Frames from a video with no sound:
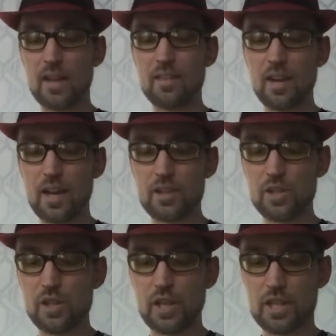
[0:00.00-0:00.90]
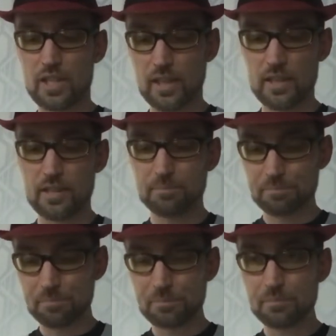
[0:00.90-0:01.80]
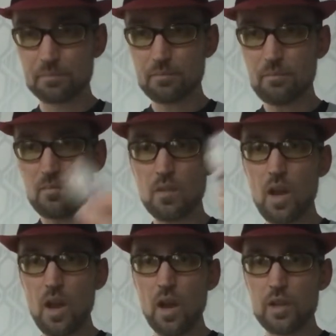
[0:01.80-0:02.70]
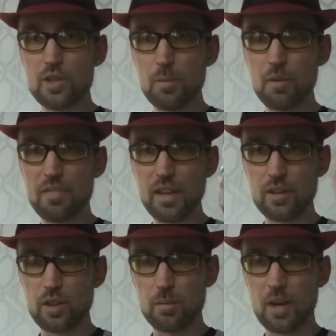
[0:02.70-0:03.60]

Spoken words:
that has your goodies in it. A tube of thick lube.